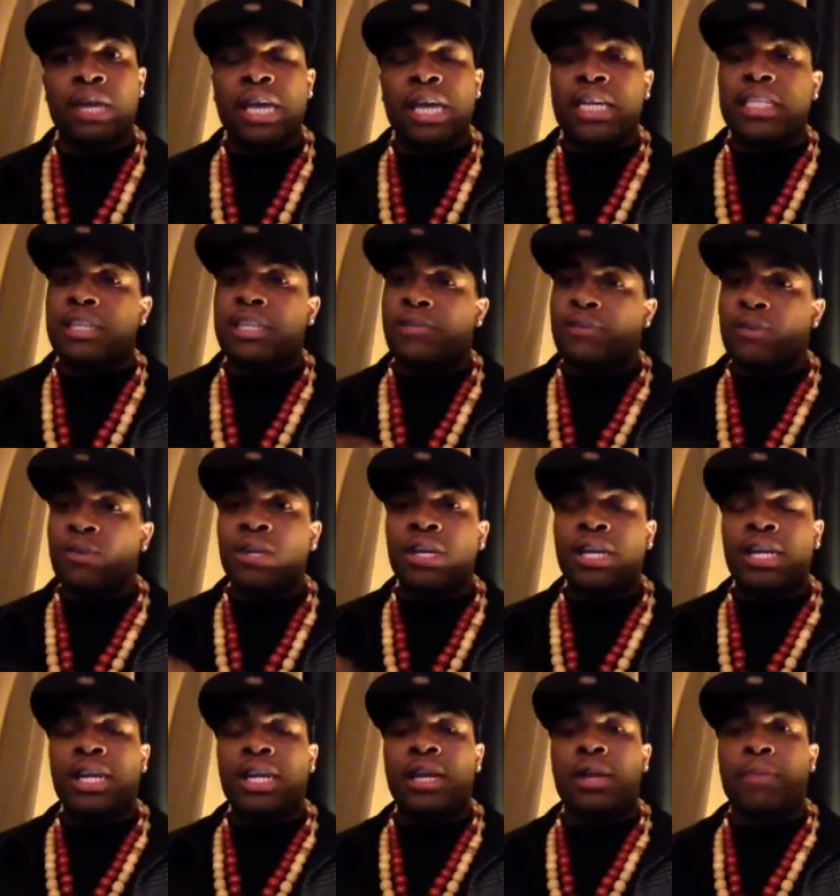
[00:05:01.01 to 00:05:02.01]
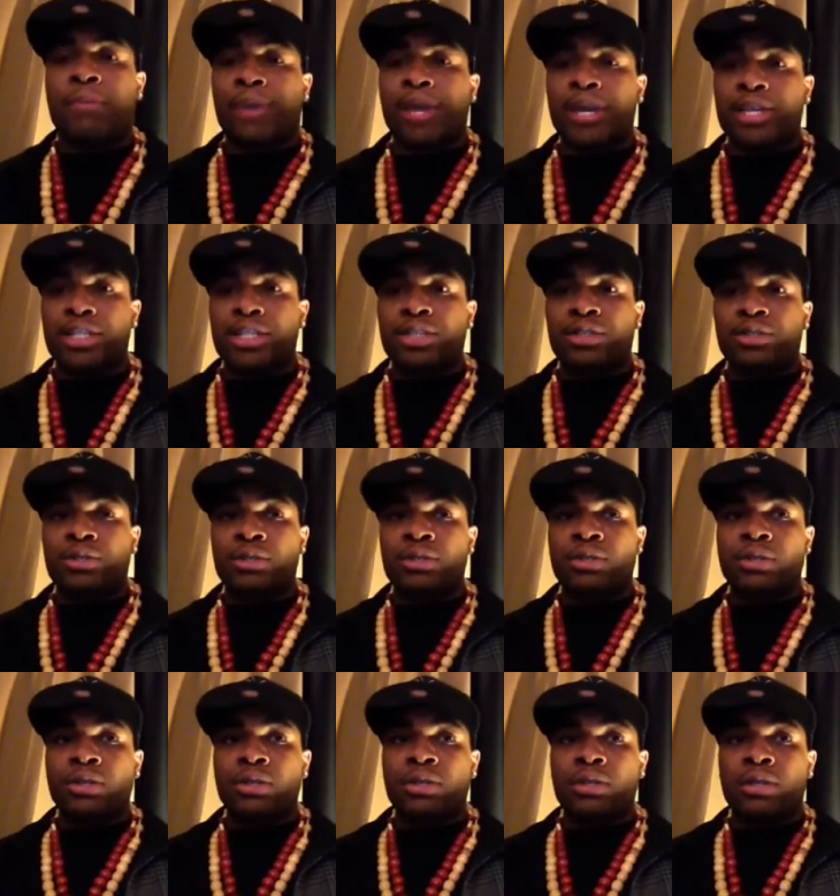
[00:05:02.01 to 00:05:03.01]
Because if you're looking at a picture,
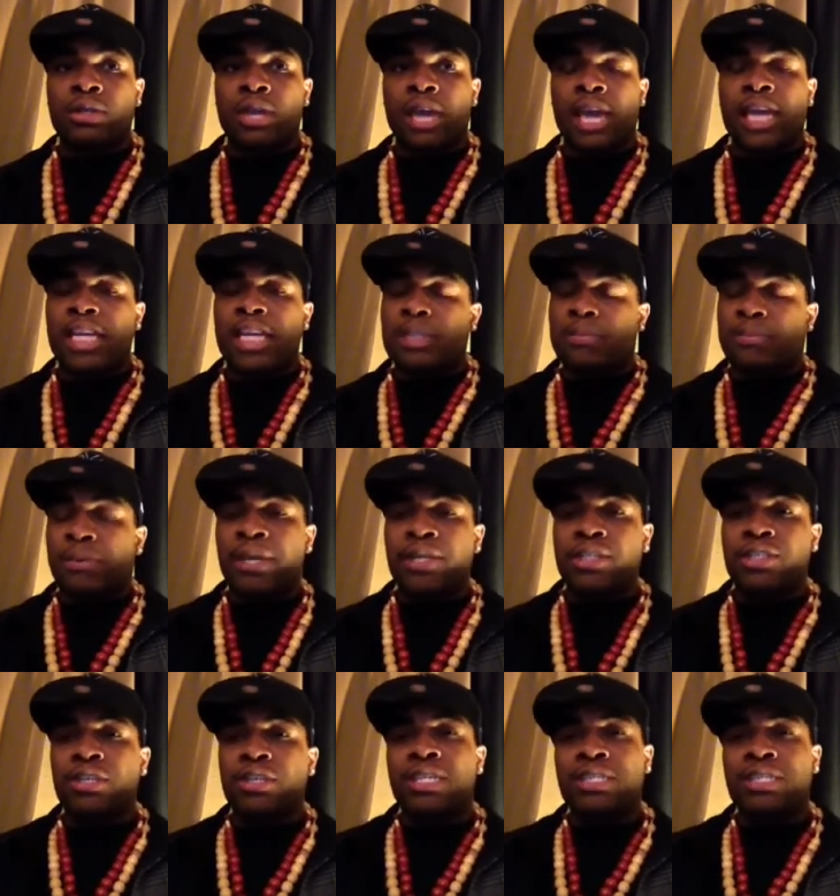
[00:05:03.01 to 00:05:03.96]
and this picture